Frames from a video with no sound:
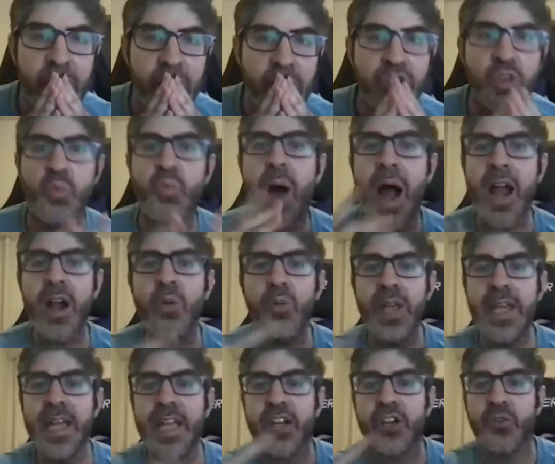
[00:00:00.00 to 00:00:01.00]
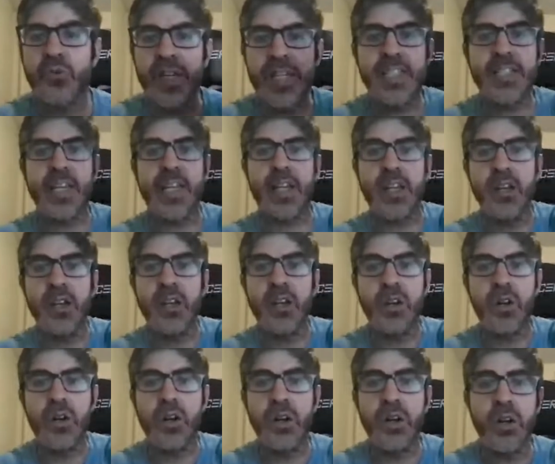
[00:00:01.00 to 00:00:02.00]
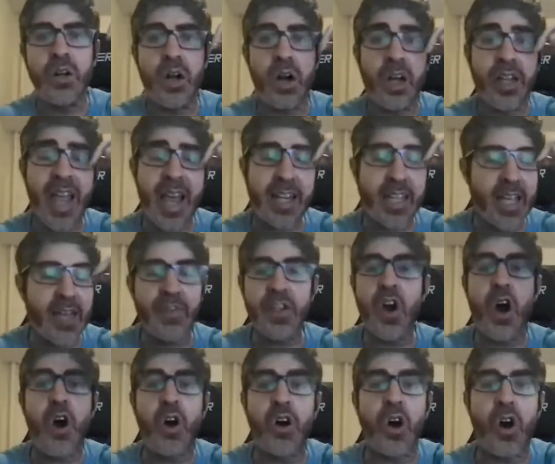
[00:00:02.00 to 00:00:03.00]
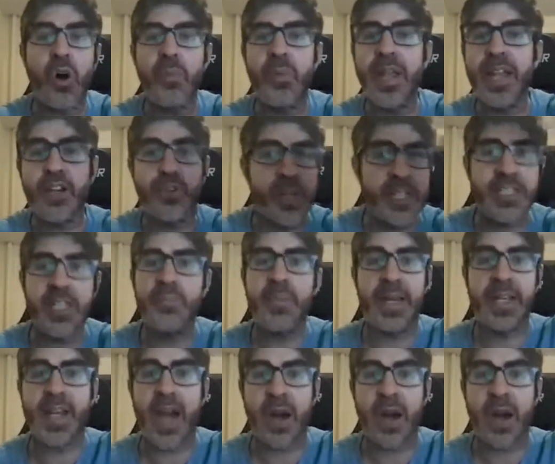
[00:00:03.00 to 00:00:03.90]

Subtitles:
So why are we increasing, again, increasing mint